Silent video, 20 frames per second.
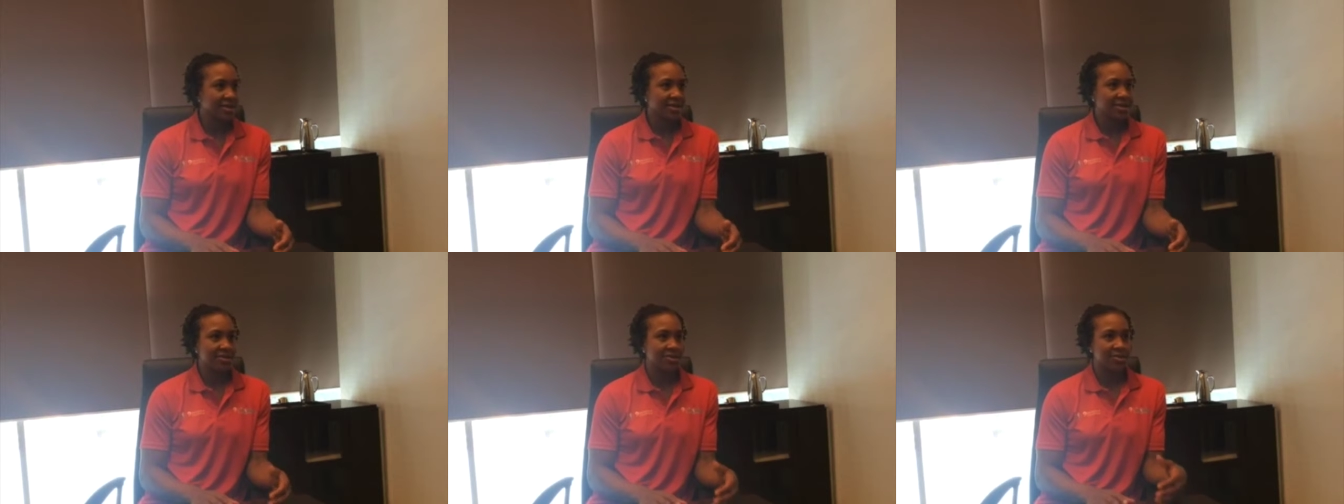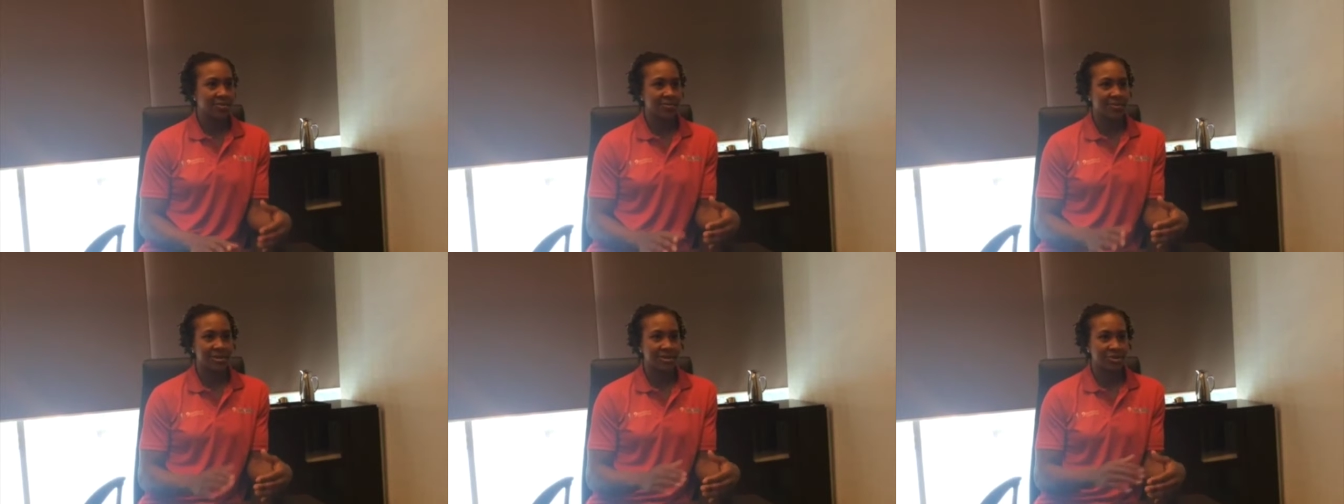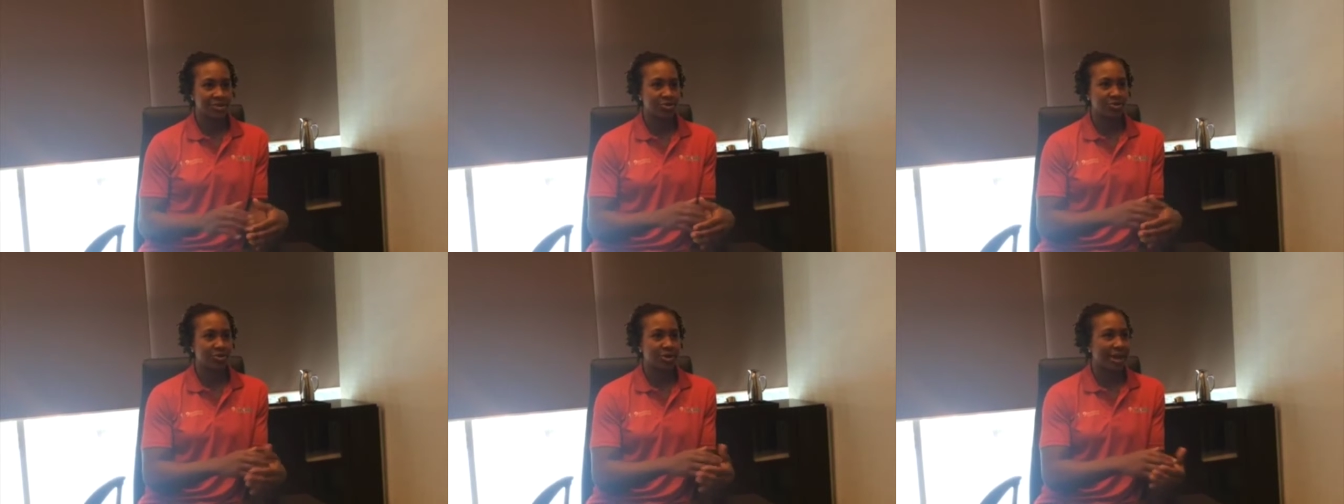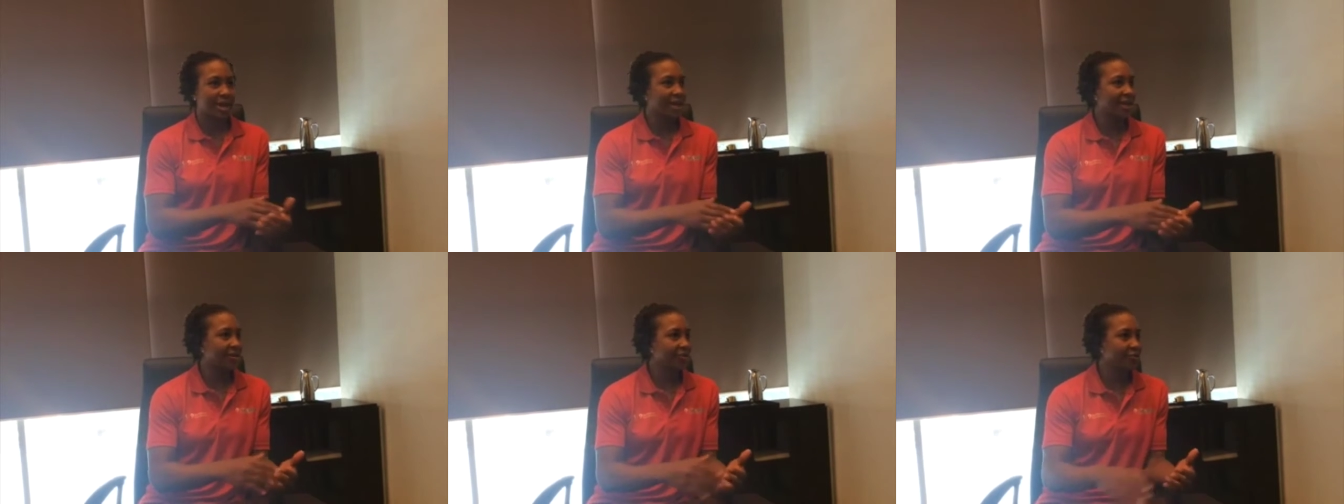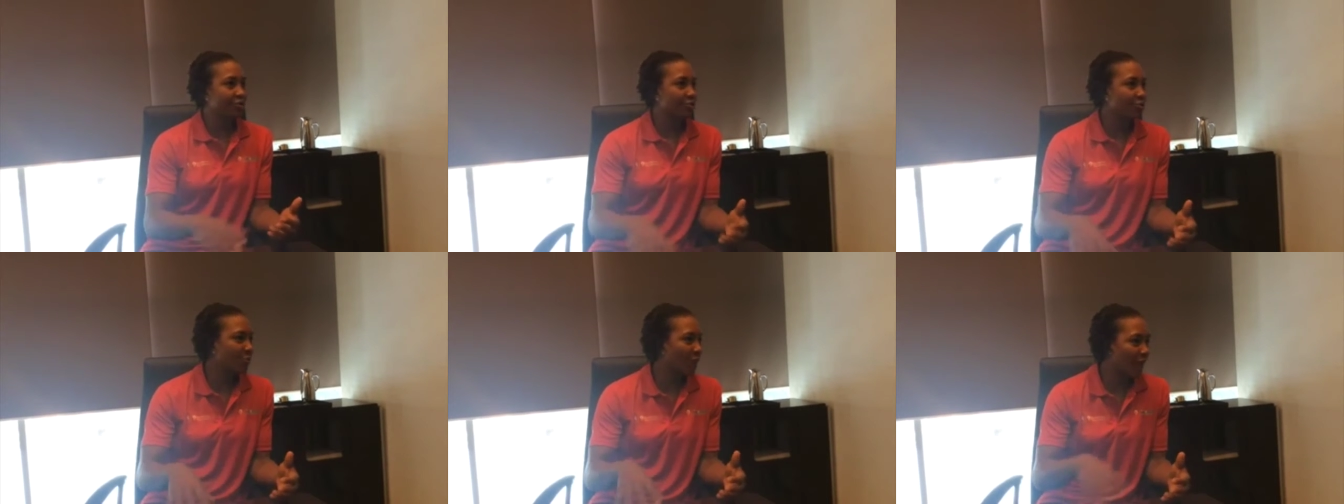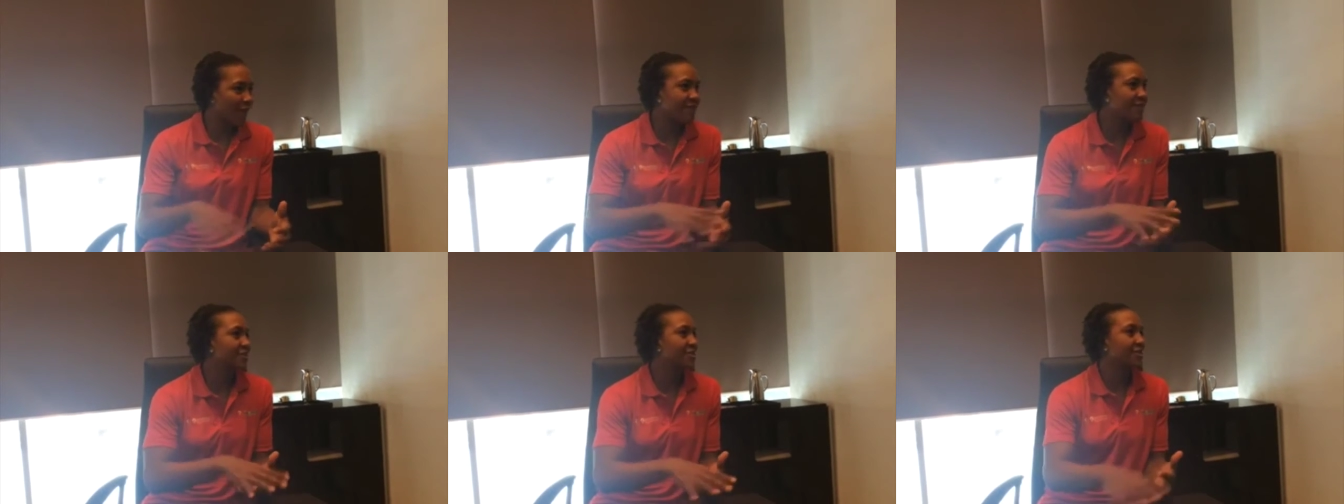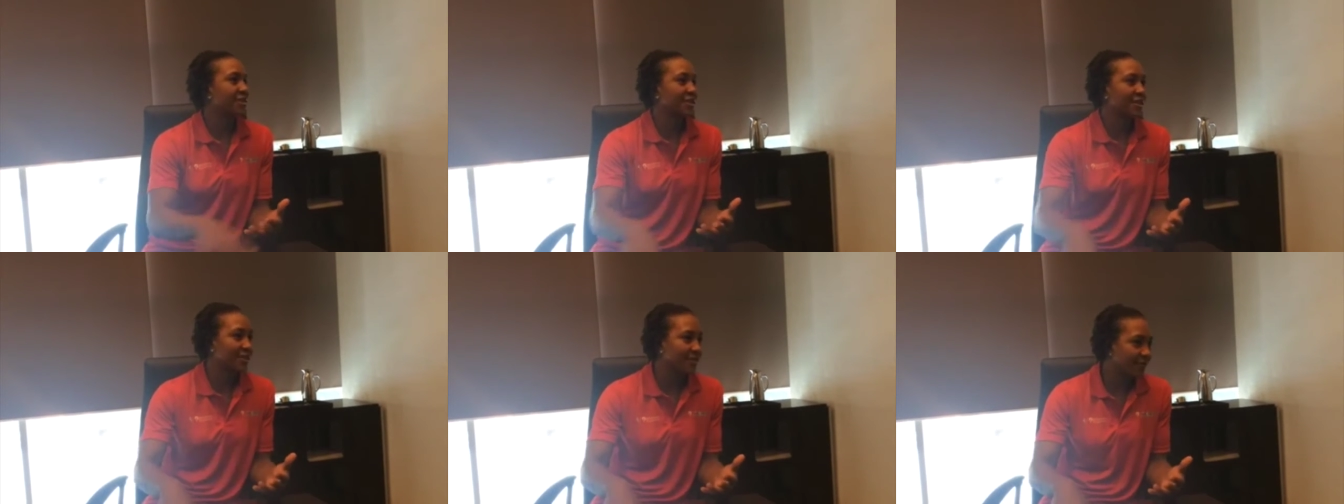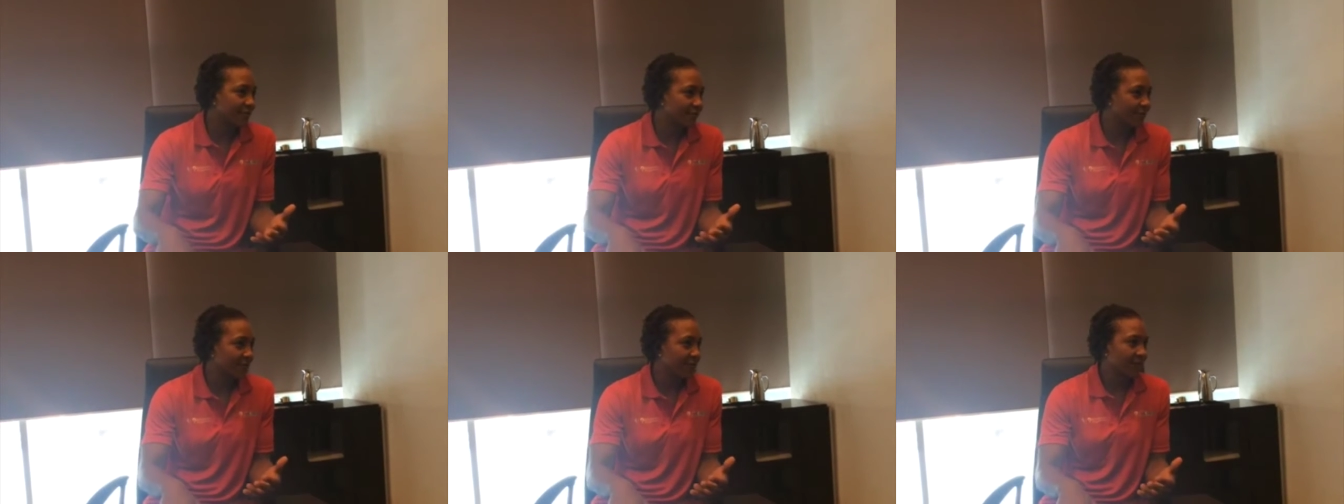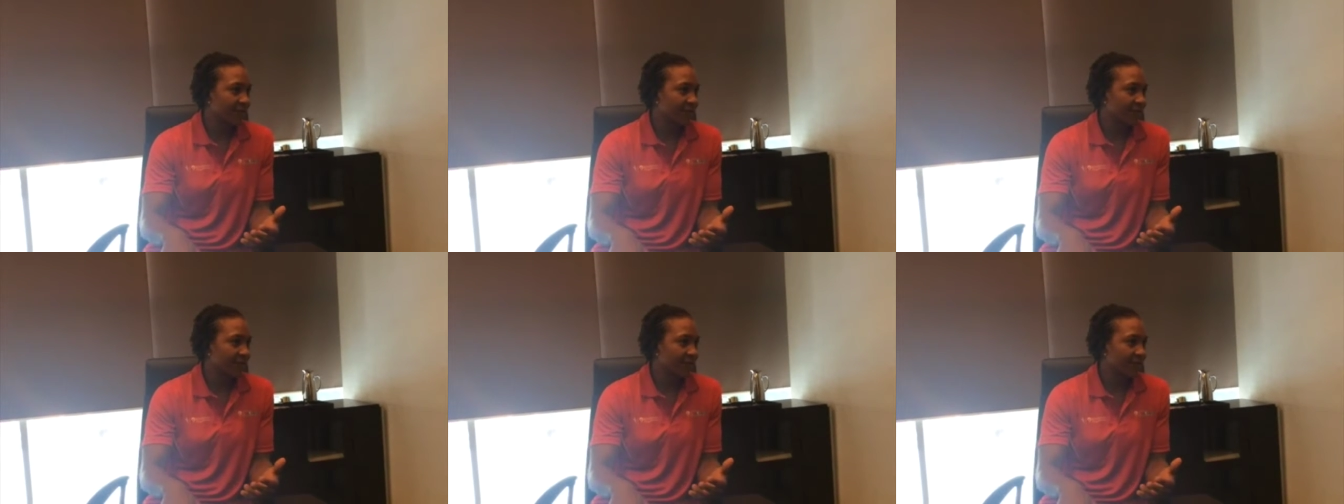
you know, because you can't do everything